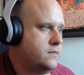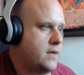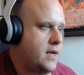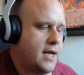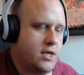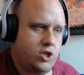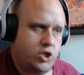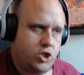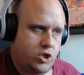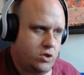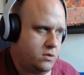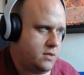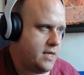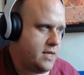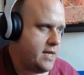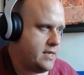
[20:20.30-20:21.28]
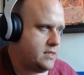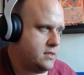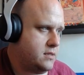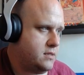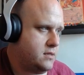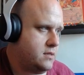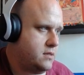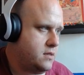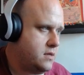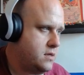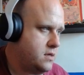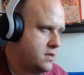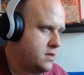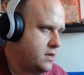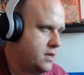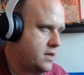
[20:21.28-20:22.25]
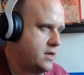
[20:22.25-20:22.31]
And you're gone next.
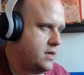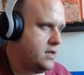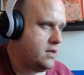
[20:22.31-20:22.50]
You're